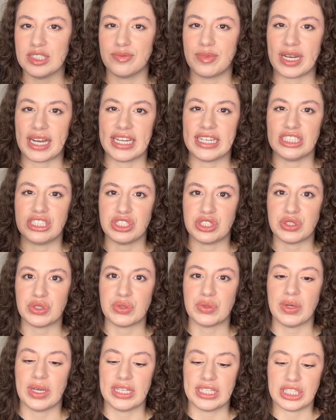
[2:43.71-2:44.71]
but I
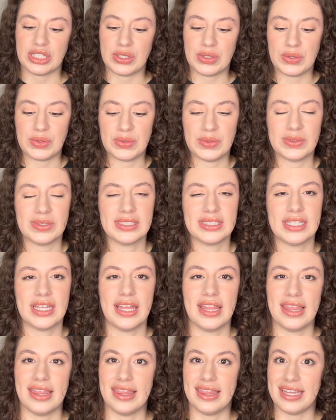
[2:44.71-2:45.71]
do use
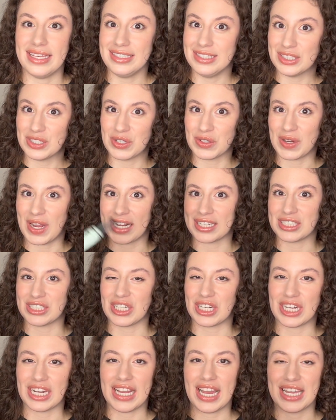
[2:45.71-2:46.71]
this
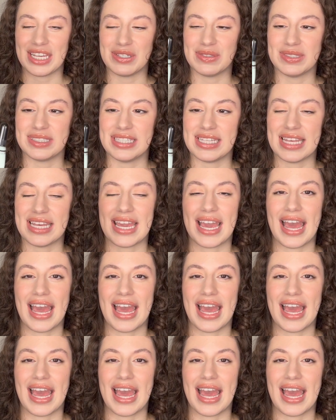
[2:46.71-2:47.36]
corrector. I use the